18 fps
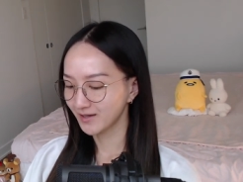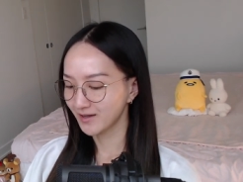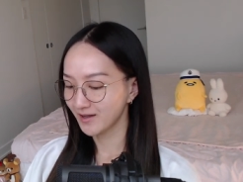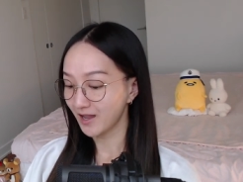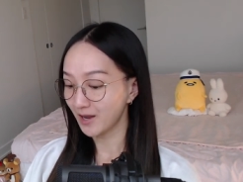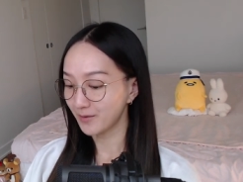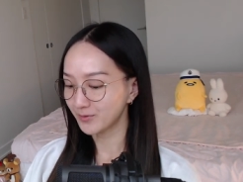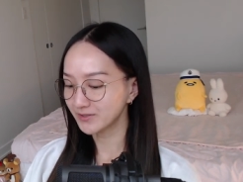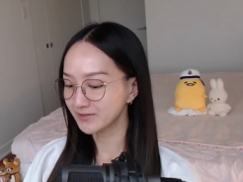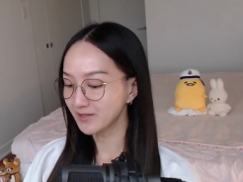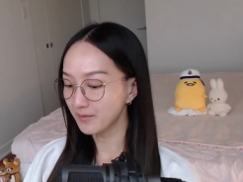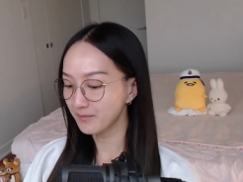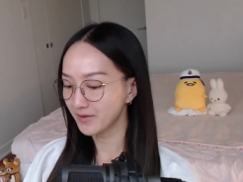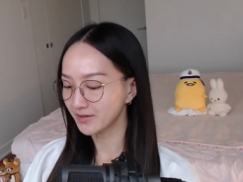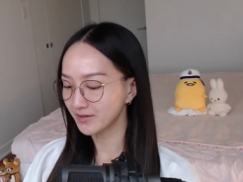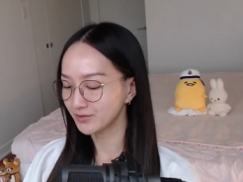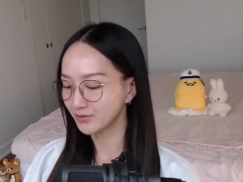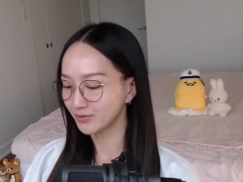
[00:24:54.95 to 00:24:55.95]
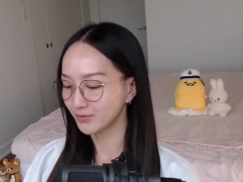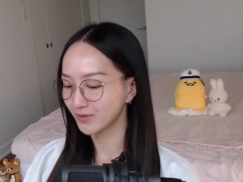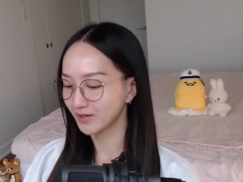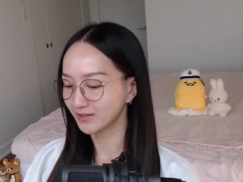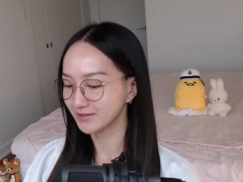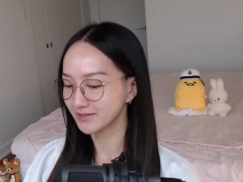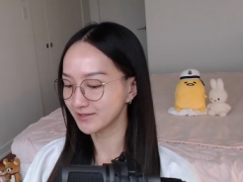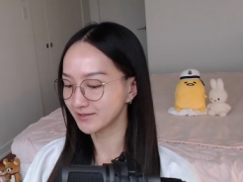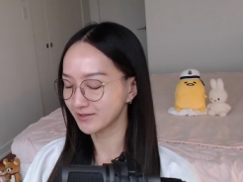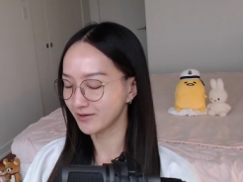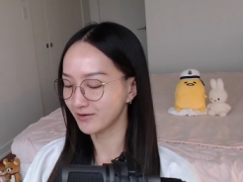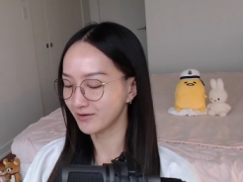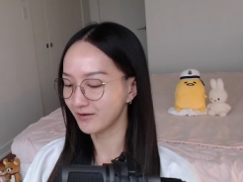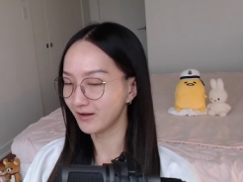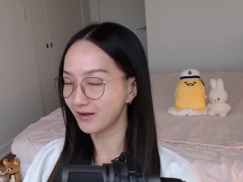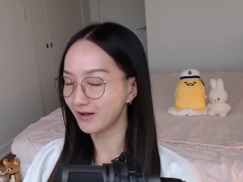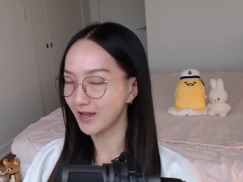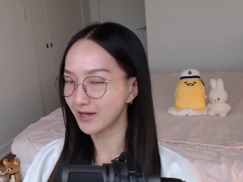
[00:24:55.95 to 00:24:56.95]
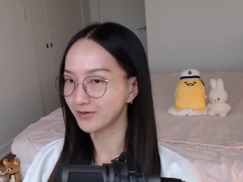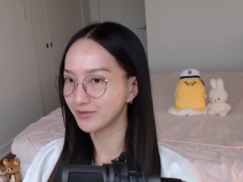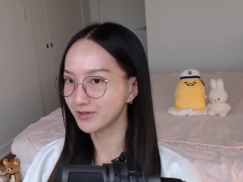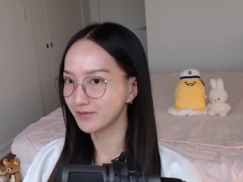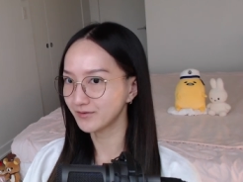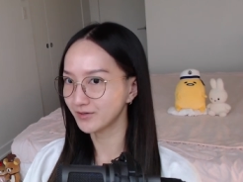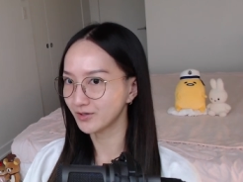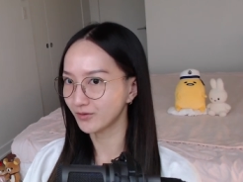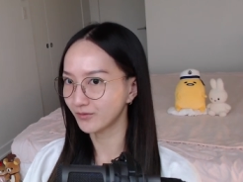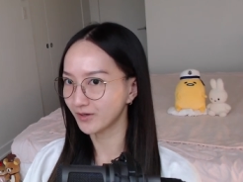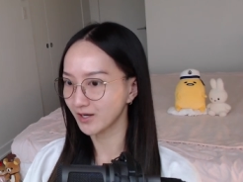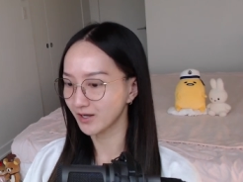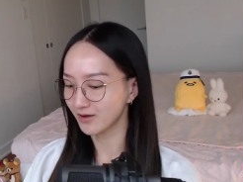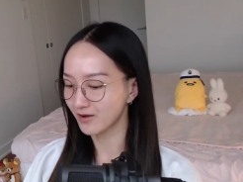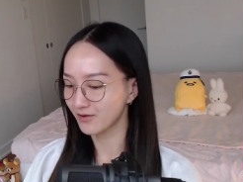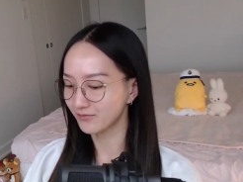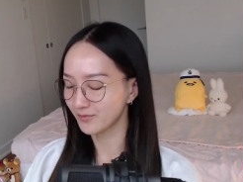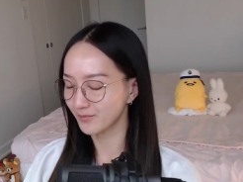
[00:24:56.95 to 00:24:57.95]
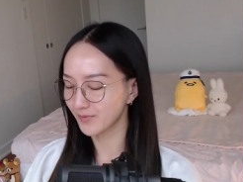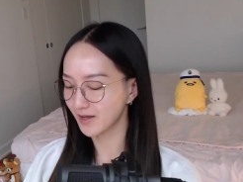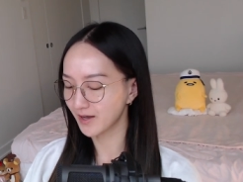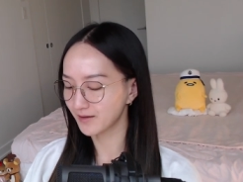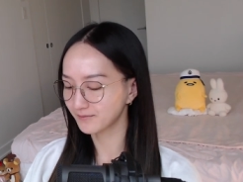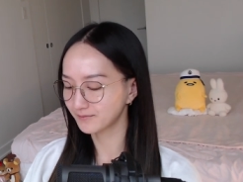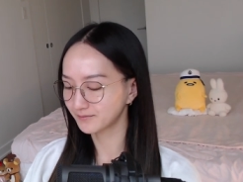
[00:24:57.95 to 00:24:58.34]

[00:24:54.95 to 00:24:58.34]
I pressed that button too quickly, so I don't even know what I got from that.